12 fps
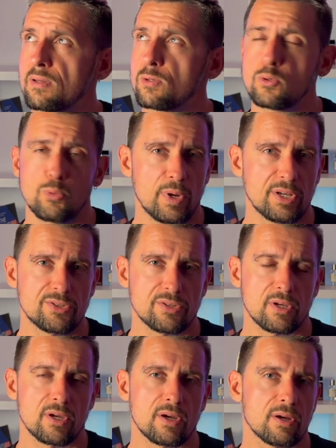2 weeks.
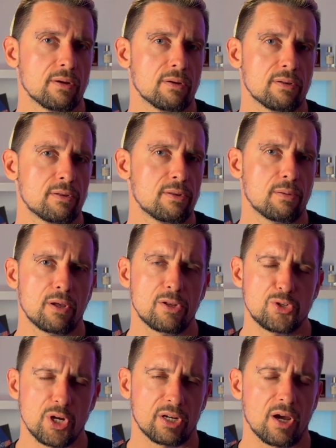
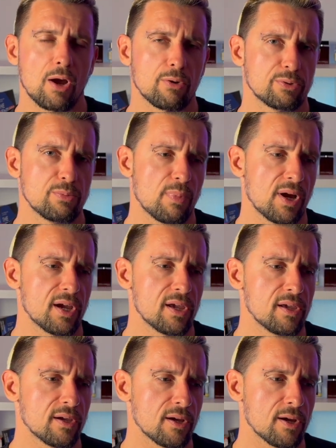Check out
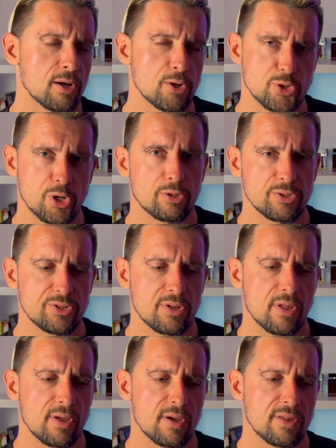my shorts.
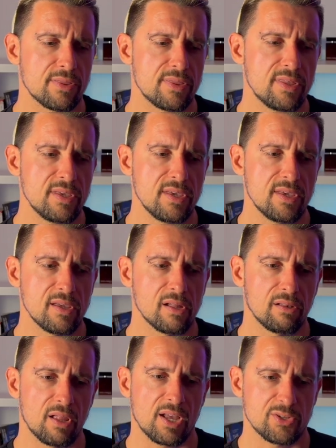The
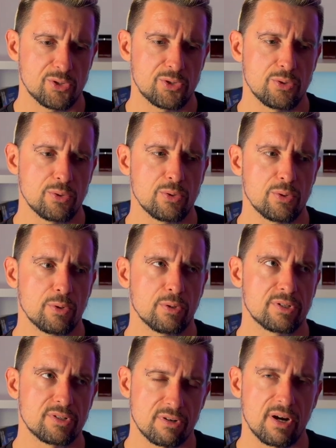last
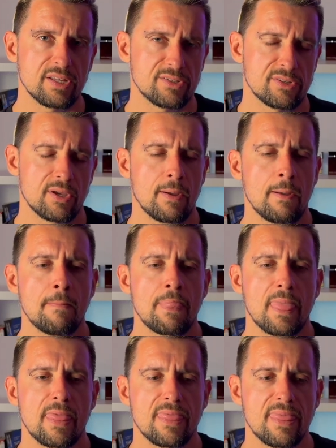2 trades,
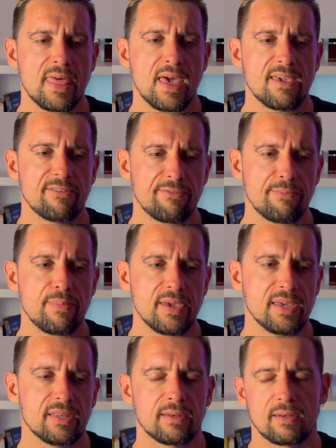they've
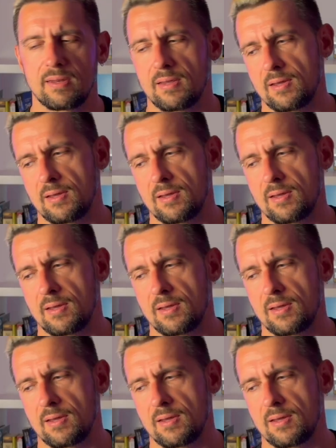been